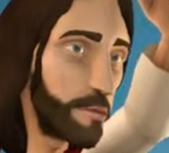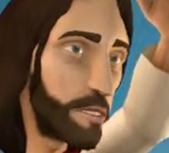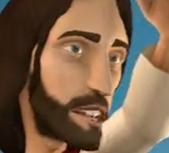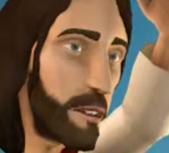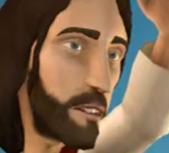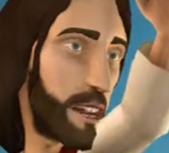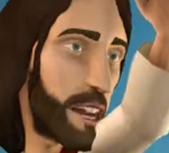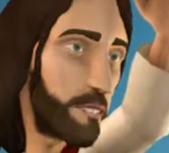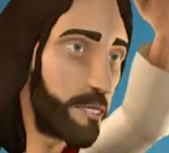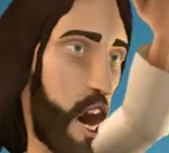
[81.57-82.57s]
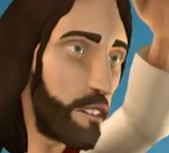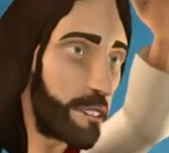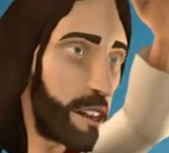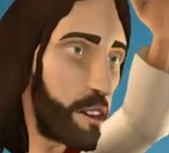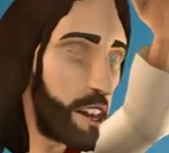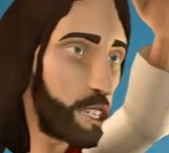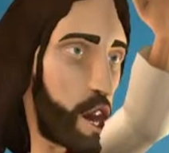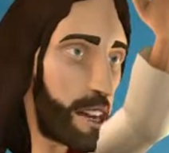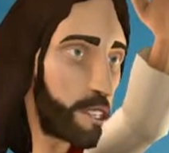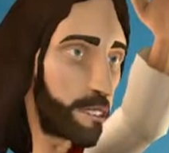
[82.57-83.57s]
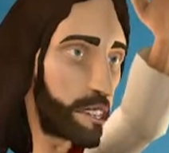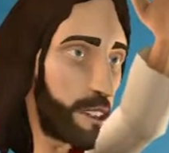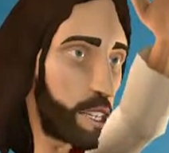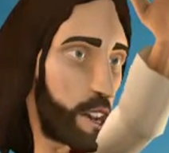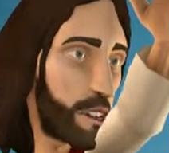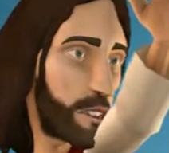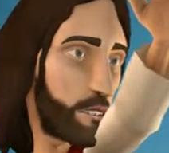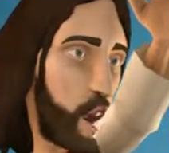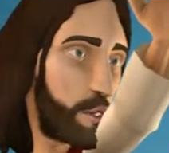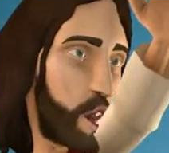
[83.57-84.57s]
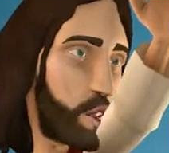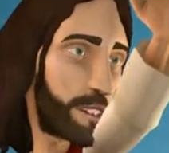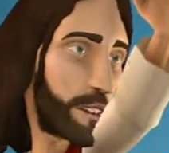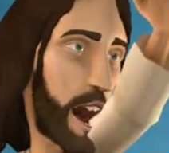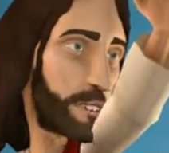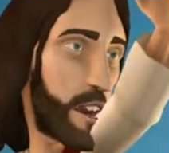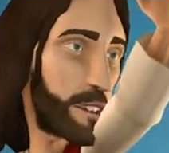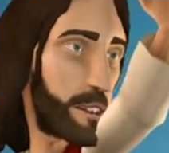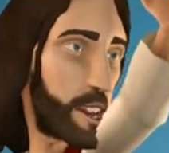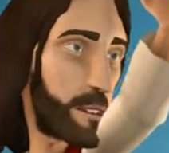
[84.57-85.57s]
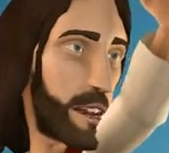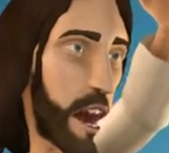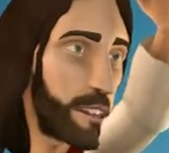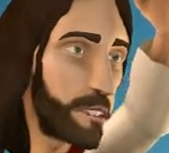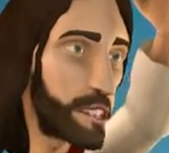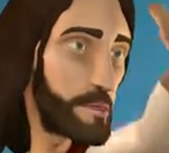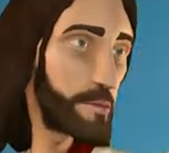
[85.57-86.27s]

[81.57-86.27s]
some of the leftover debris collects together to form what we now know to be the planets.